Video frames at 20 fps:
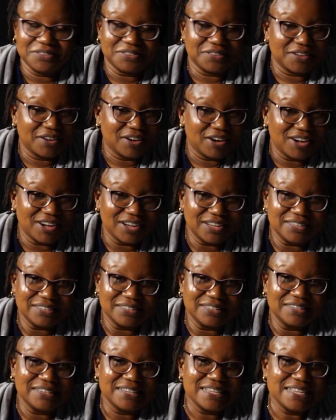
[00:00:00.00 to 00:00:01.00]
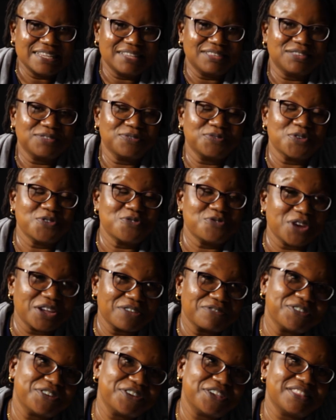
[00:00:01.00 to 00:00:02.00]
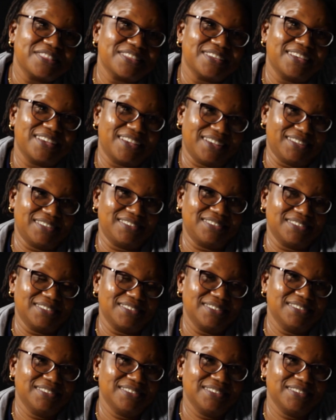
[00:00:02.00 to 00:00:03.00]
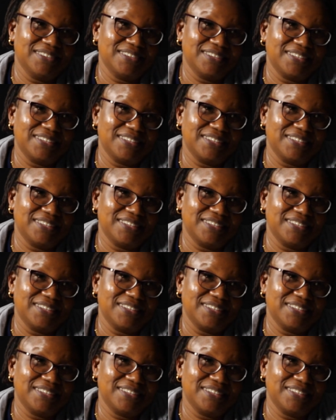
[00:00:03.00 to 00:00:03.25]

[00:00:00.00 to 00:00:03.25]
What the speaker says: His garden, he's forever in the garden.